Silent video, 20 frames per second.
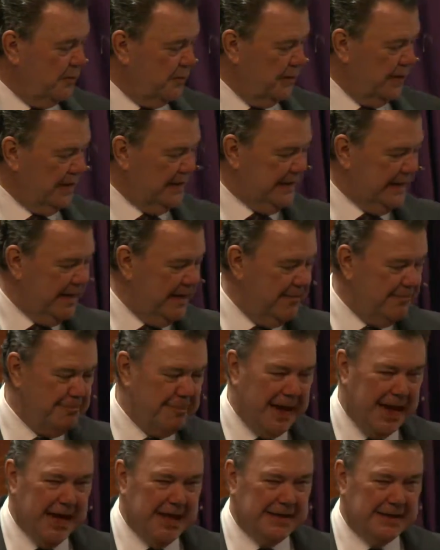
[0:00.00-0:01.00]
redeem
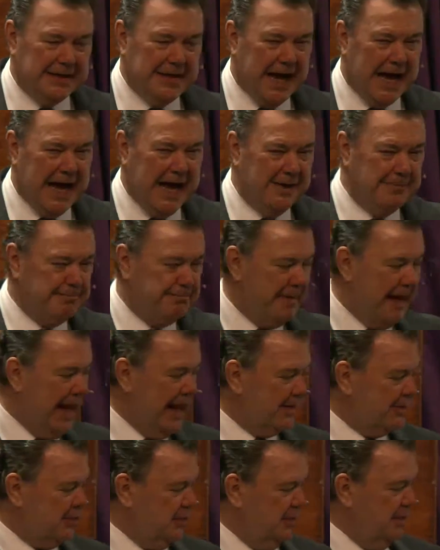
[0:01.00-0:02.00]
mankind
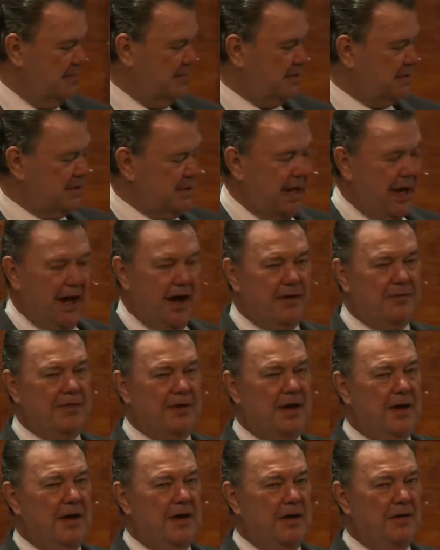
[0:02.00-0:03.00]
back to Himself,
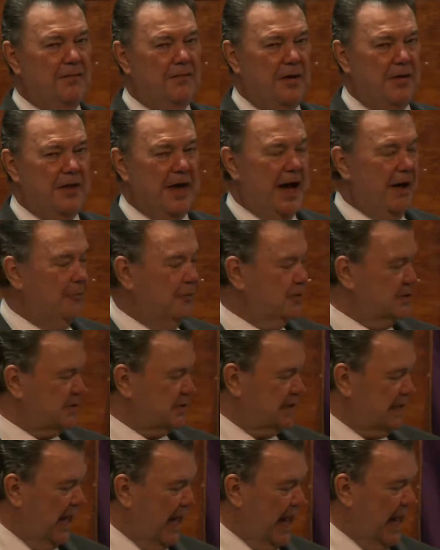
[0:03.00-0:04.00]
for that was
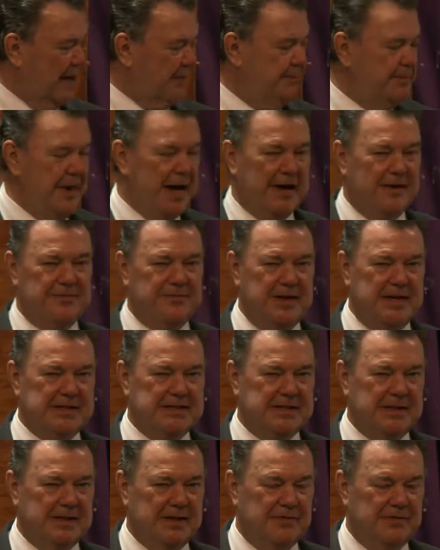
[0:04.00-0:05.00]
God
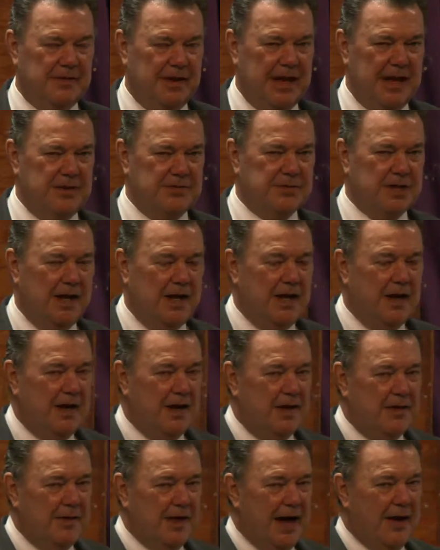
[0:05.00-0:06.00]
manifest in the flesh.
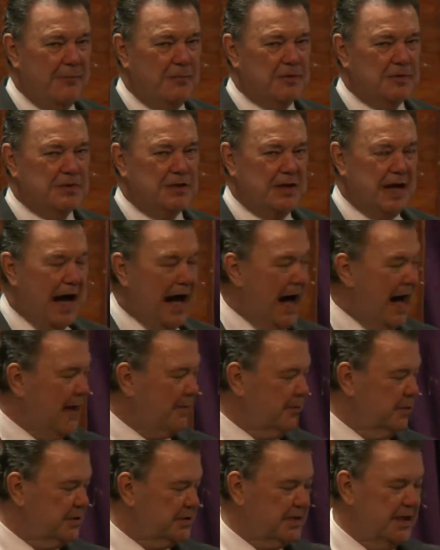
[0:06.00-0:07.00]
That was God
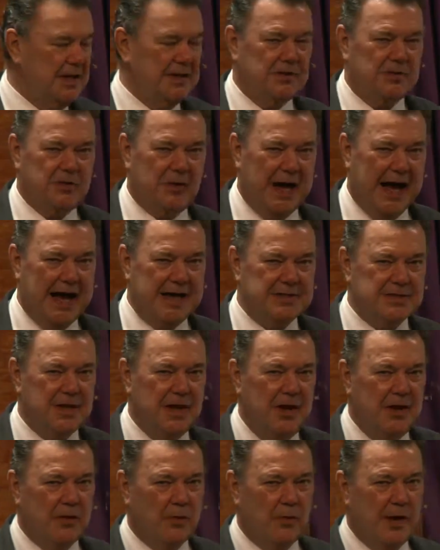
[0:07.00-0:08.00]
was in Christ
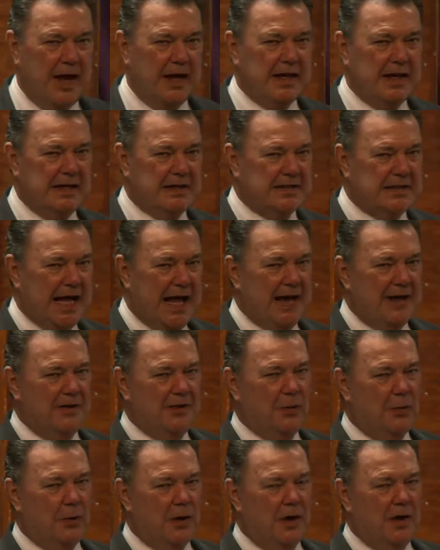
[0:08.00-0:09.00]
reconciling
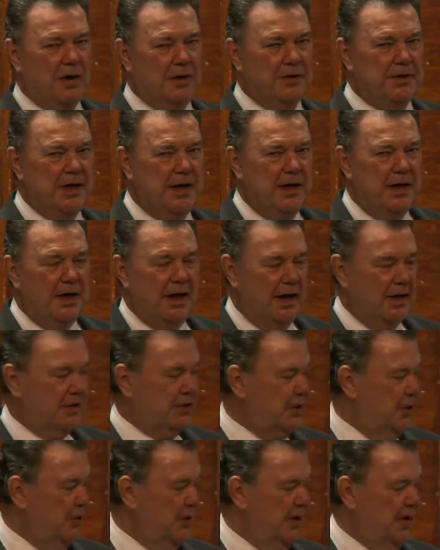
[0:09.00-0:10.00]
the world
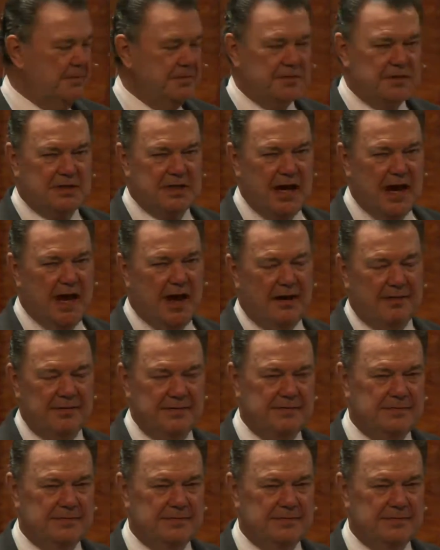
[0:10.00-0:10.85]
unto Himself.